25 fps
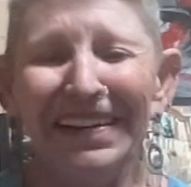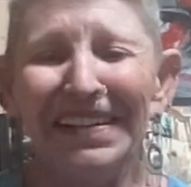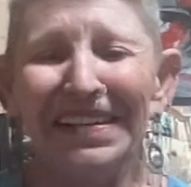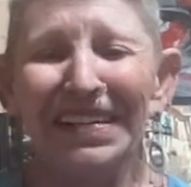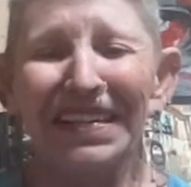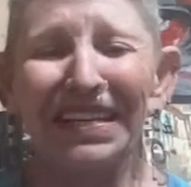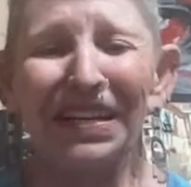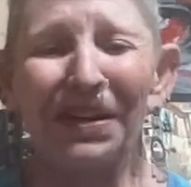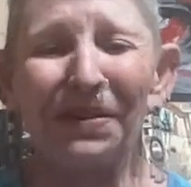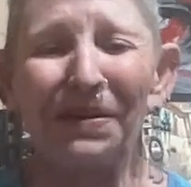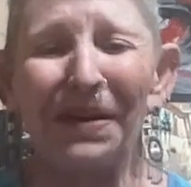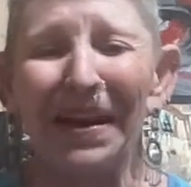
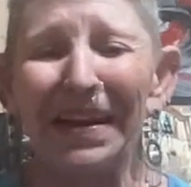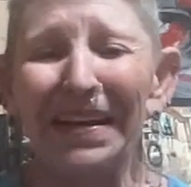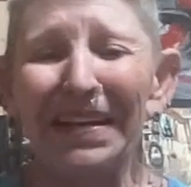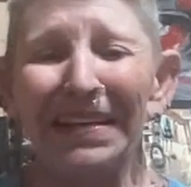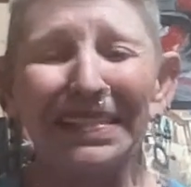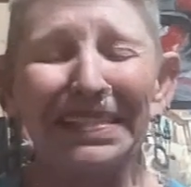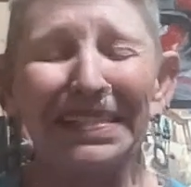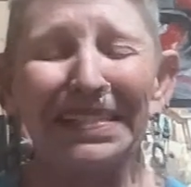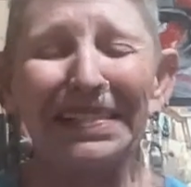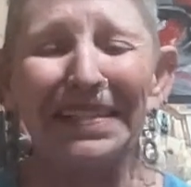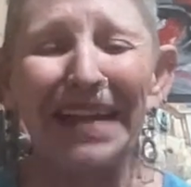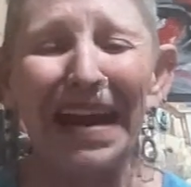So I
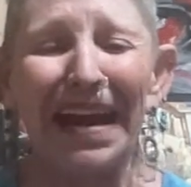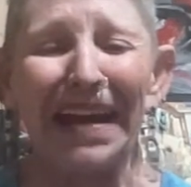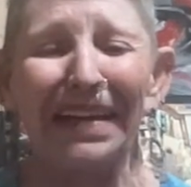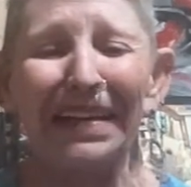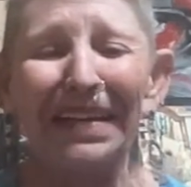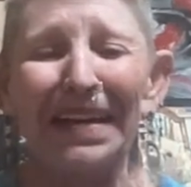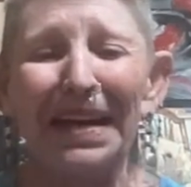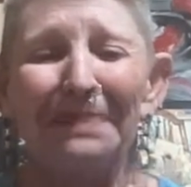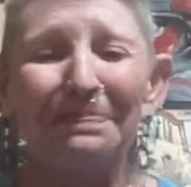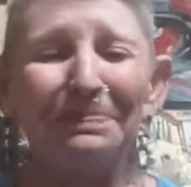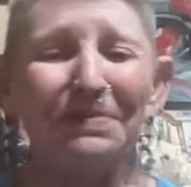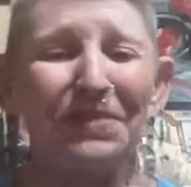can
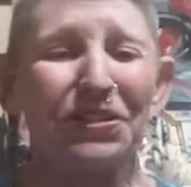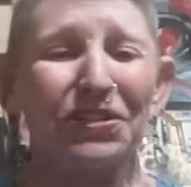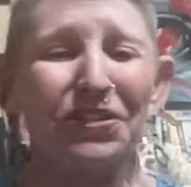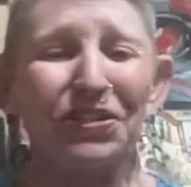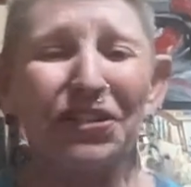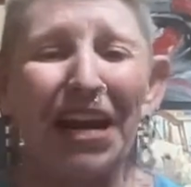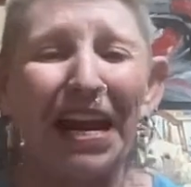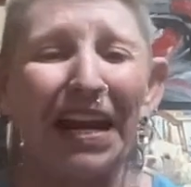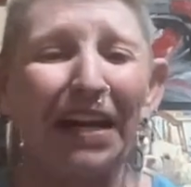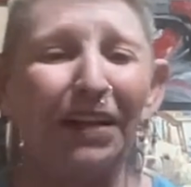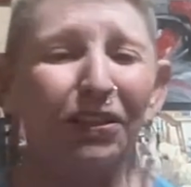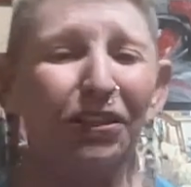stand up to
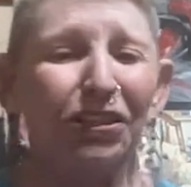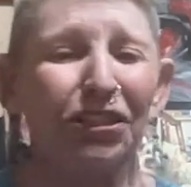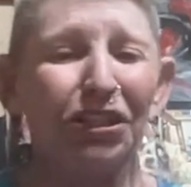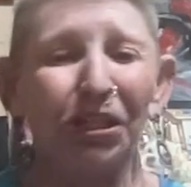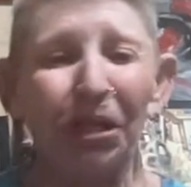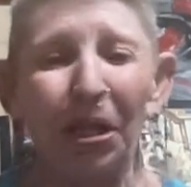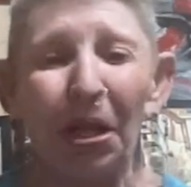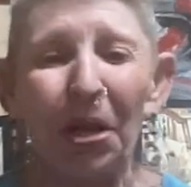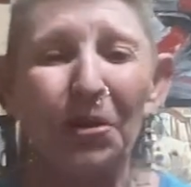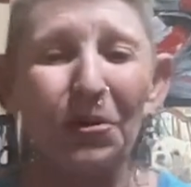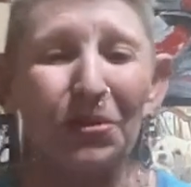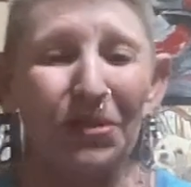change
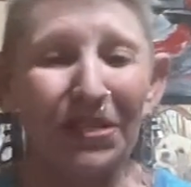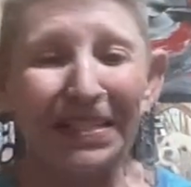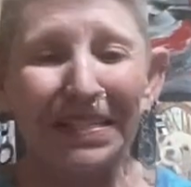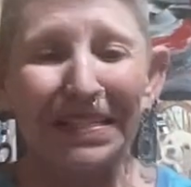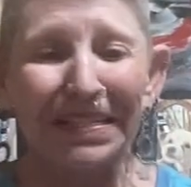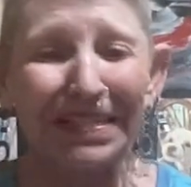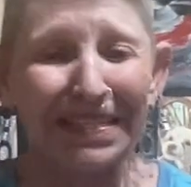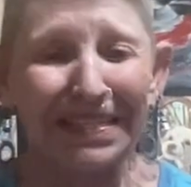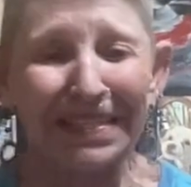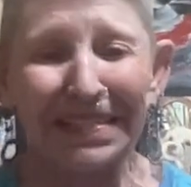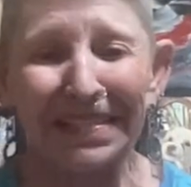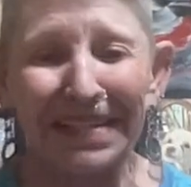clothes
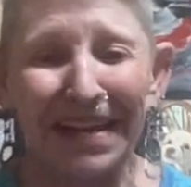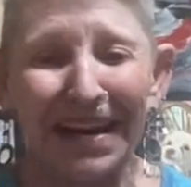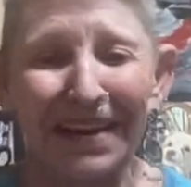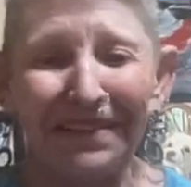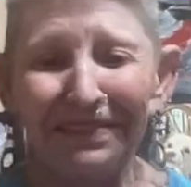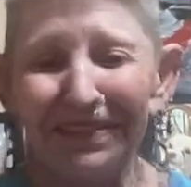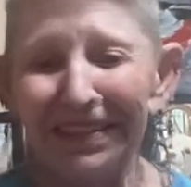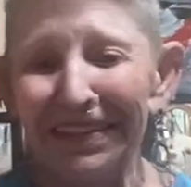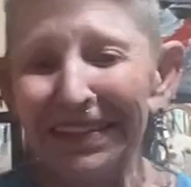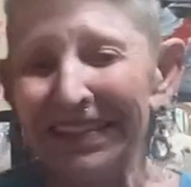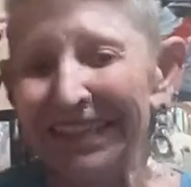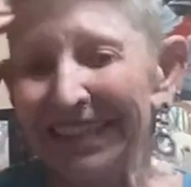and
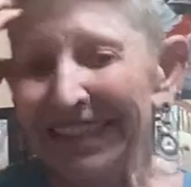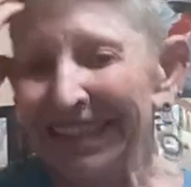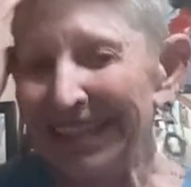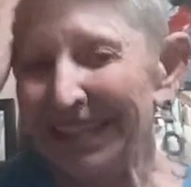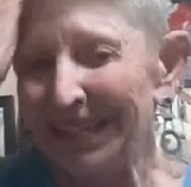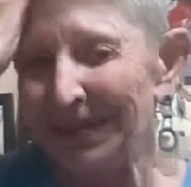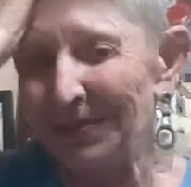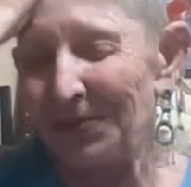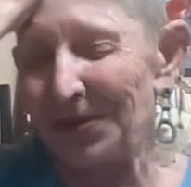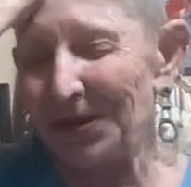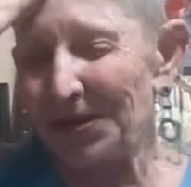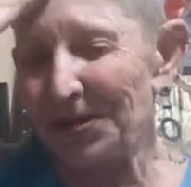stuff,
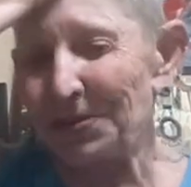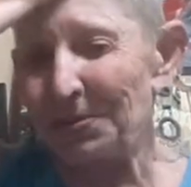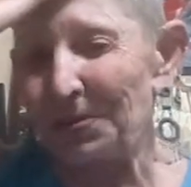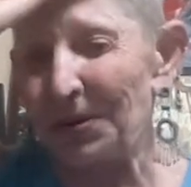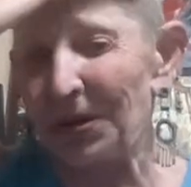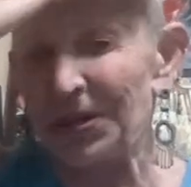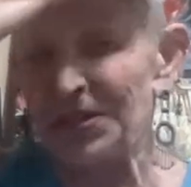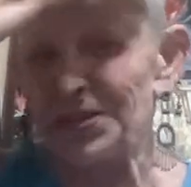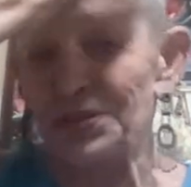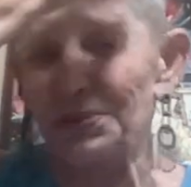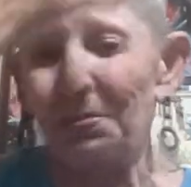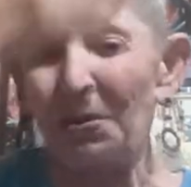which
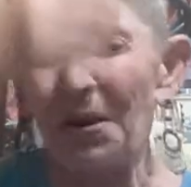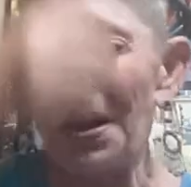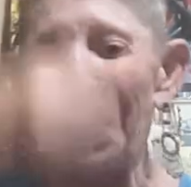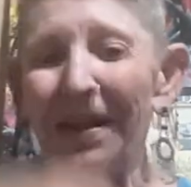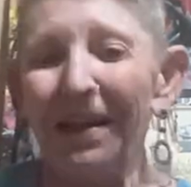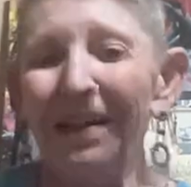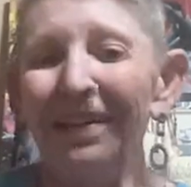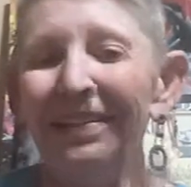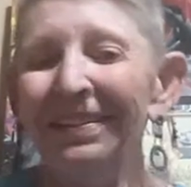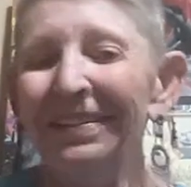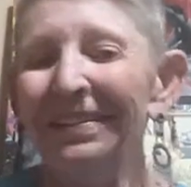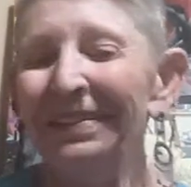works
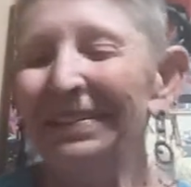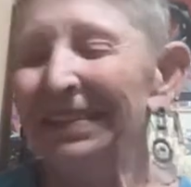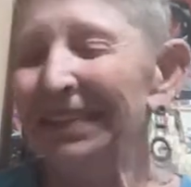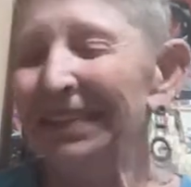well.